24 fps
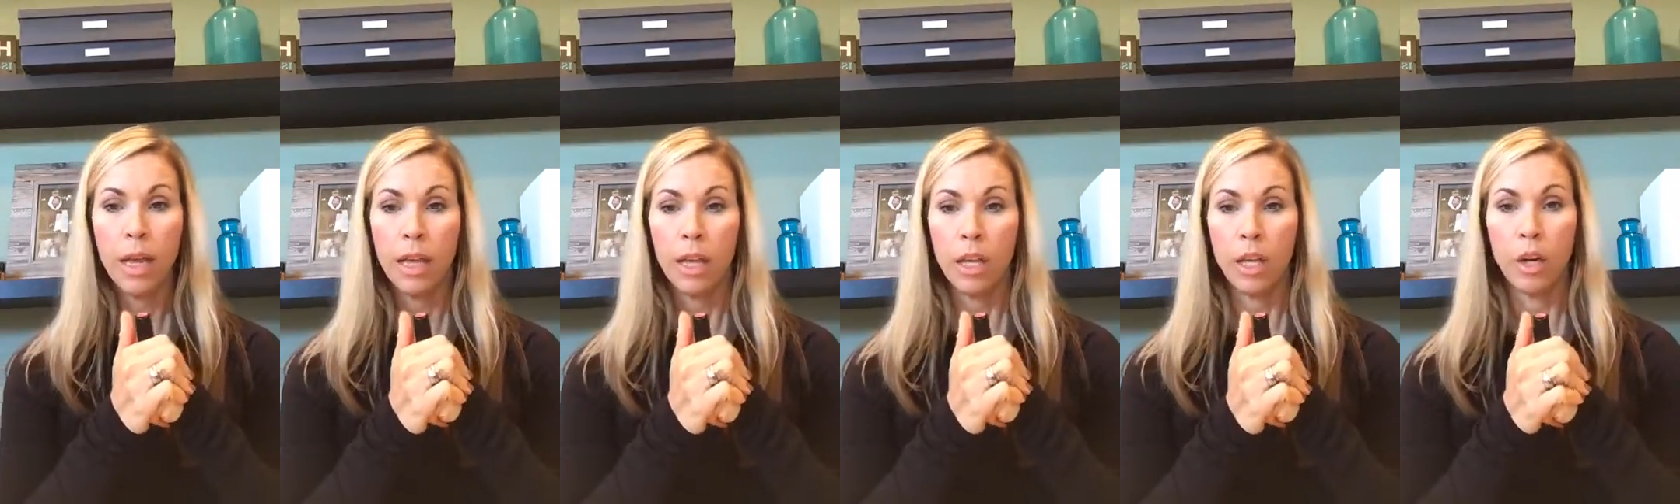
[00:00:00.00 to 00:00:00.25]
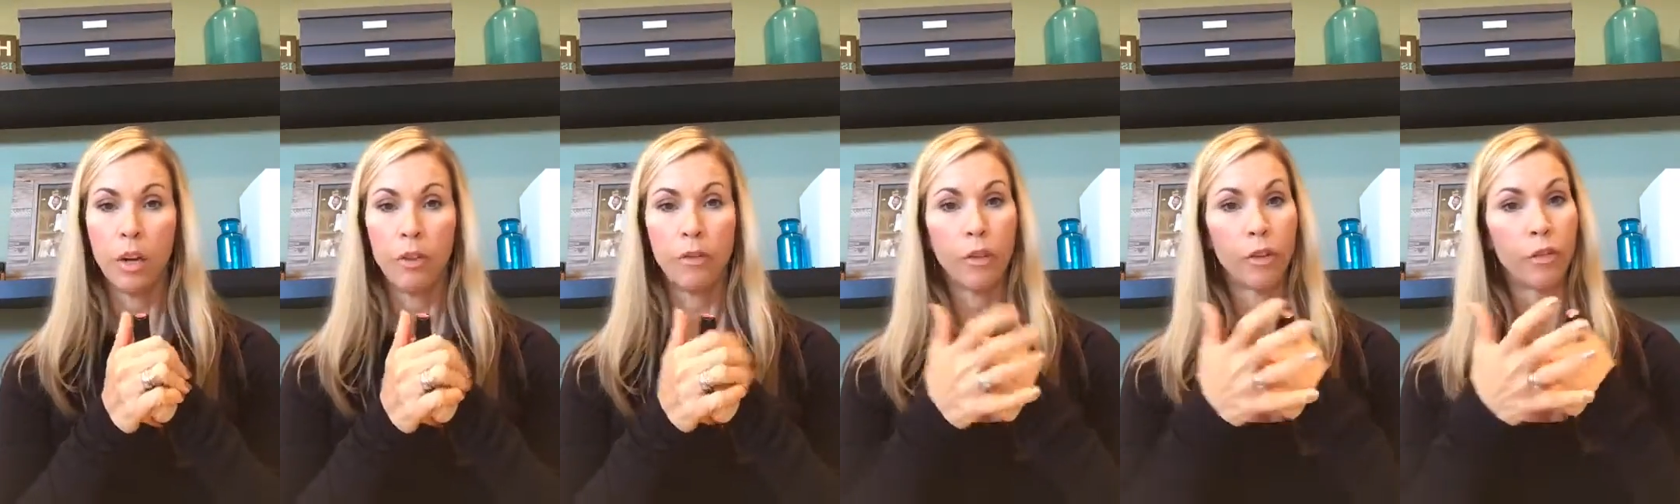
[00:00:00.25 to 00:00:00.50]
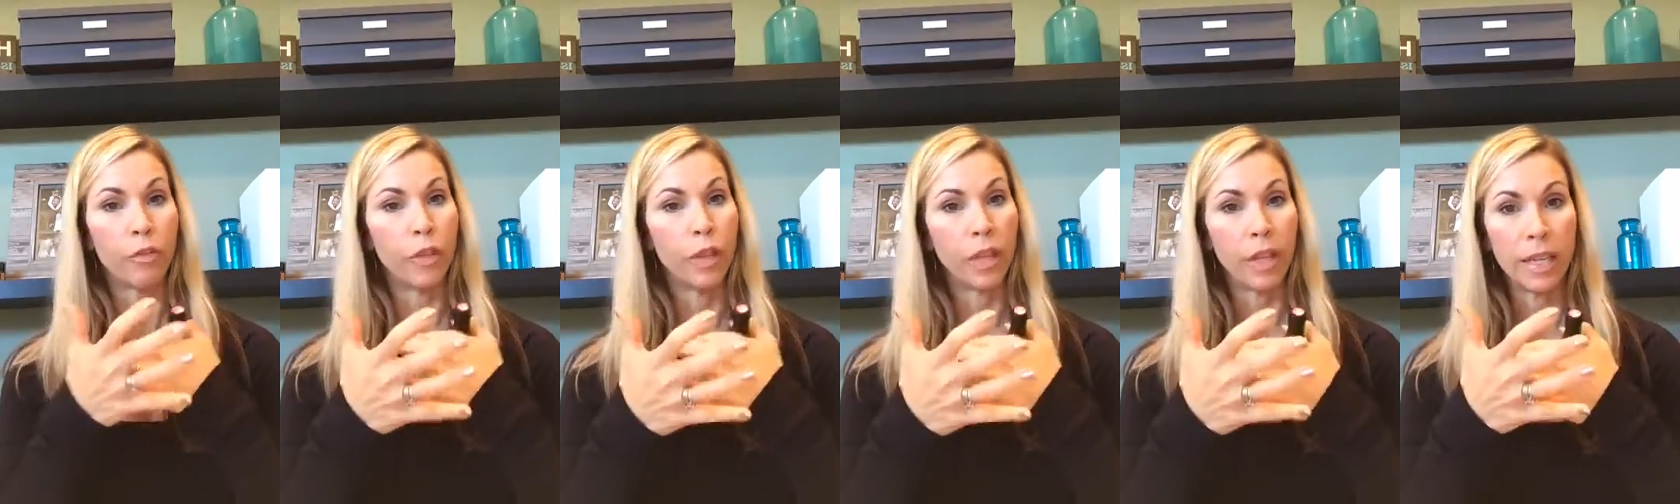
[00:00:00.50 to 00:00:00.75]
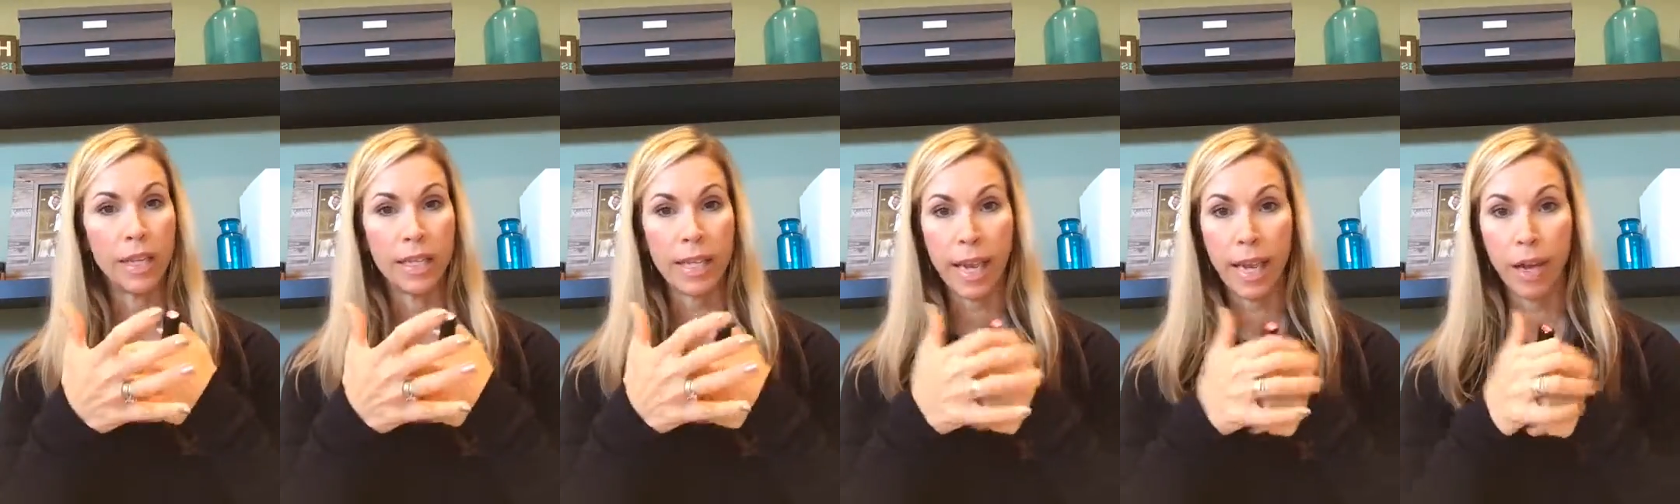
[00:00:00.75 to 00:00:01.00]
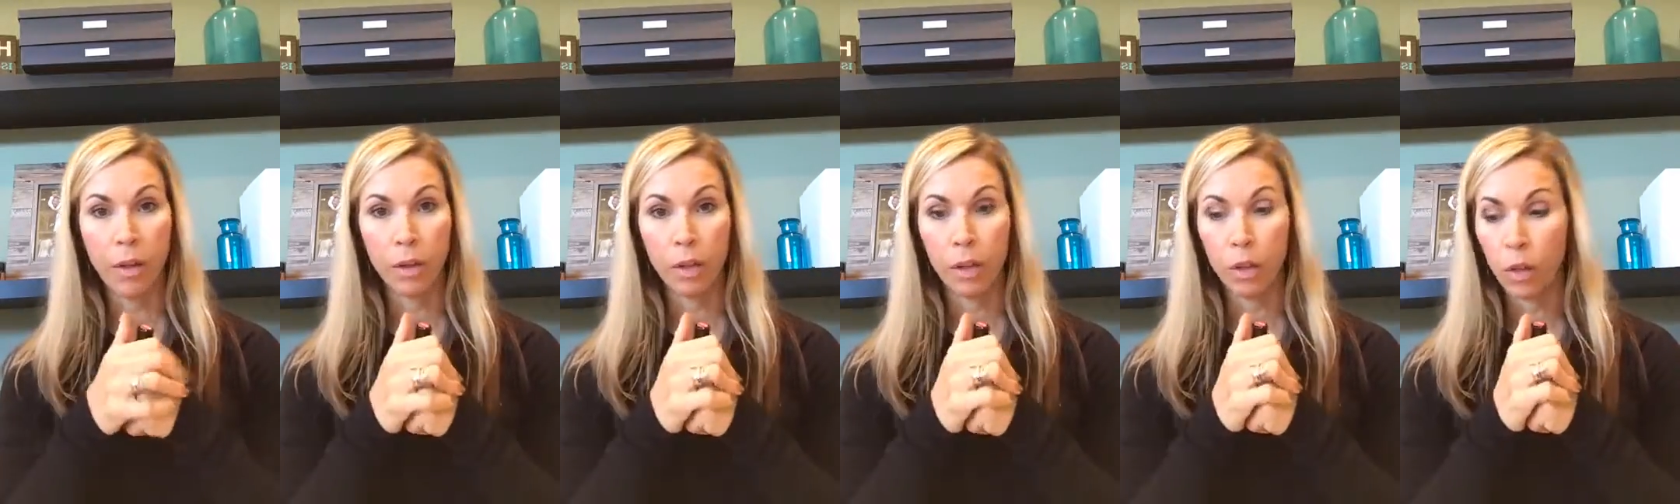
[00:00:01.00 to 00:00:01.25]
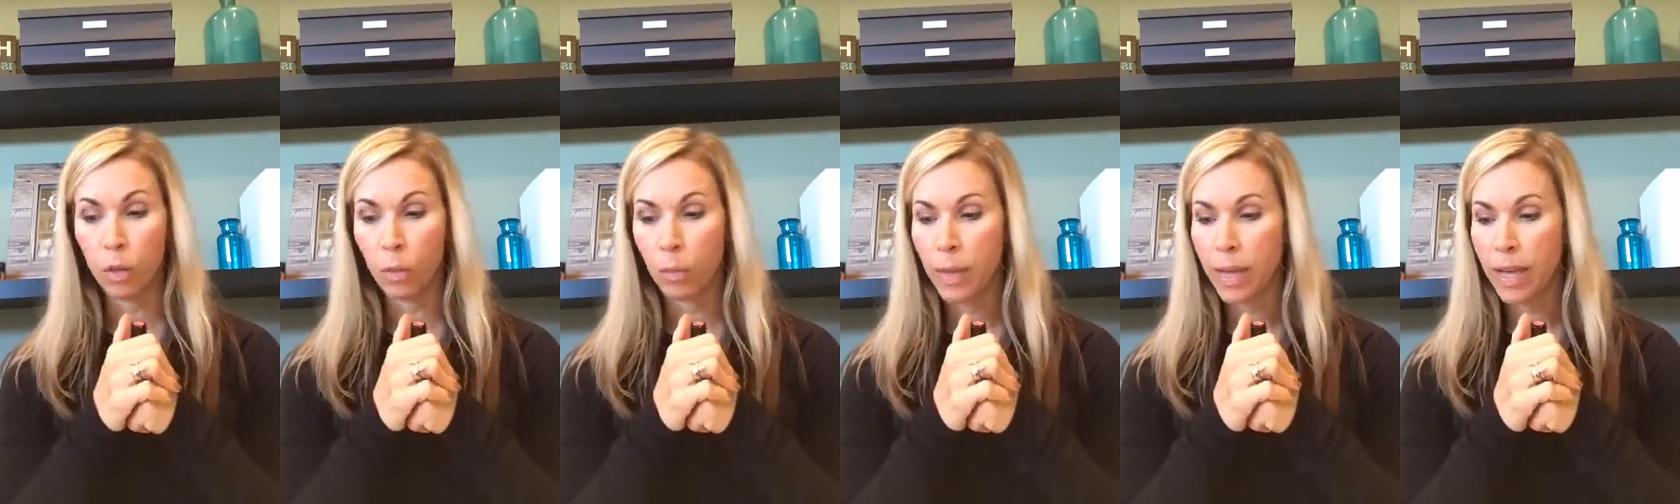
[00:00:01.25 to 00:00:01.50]
if you're feeling down a
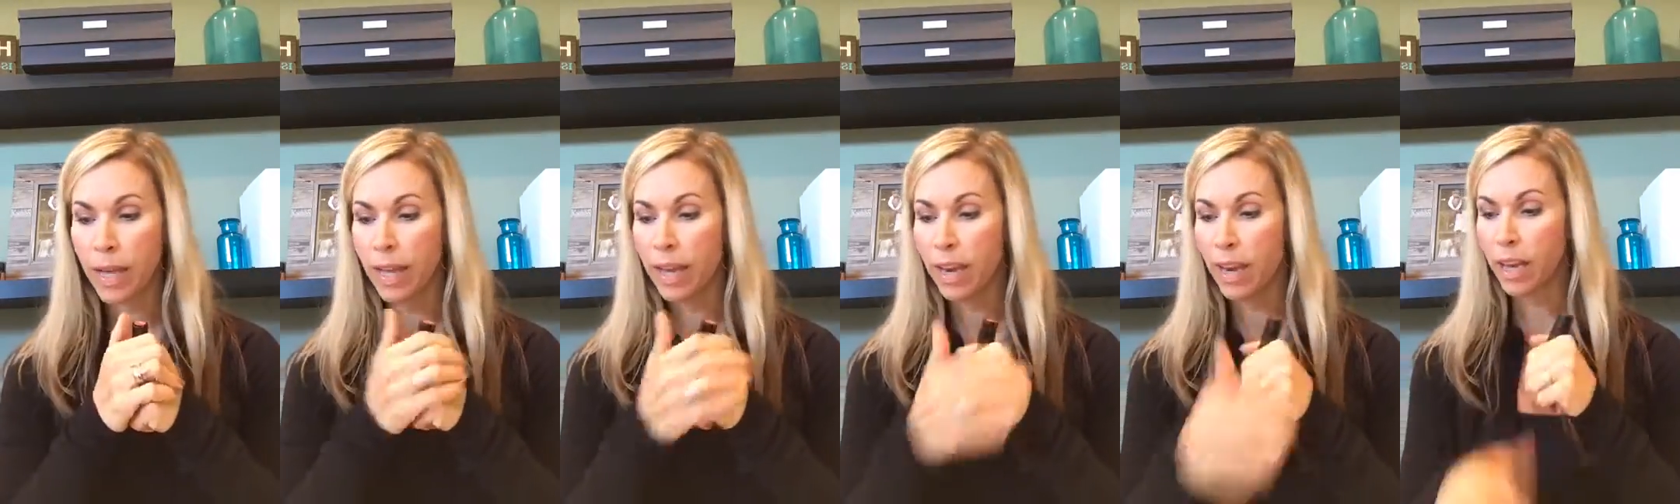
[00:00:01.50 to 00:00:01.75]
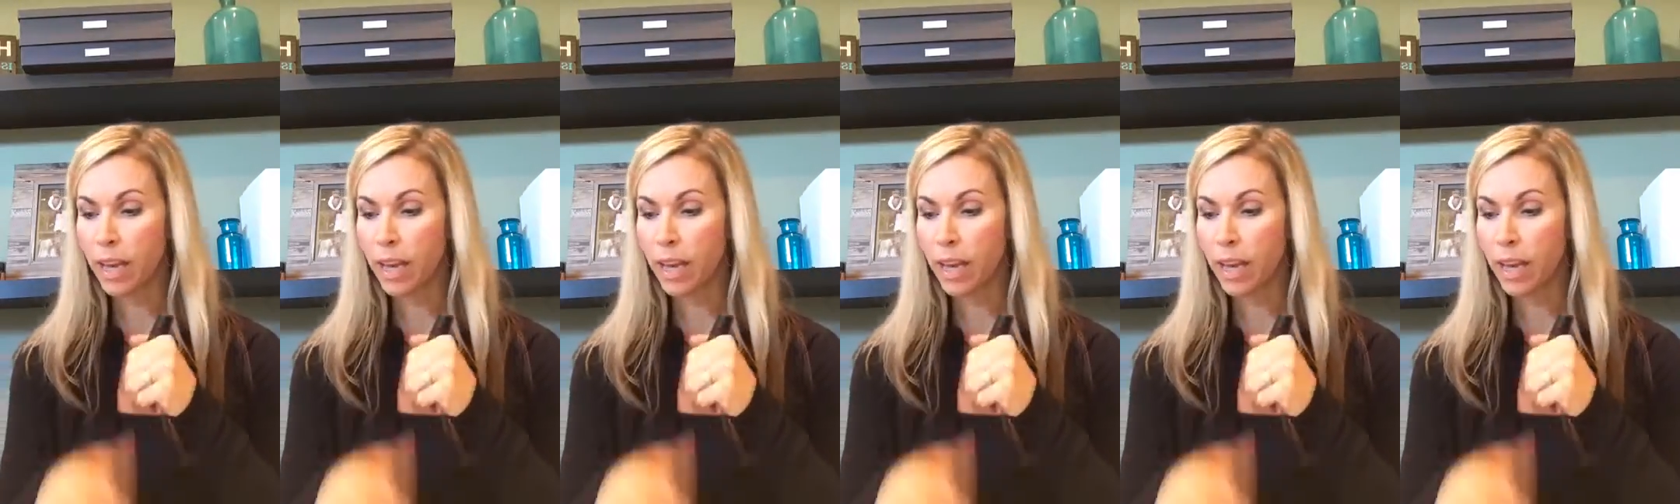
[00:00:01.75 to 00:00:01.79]
little bit, a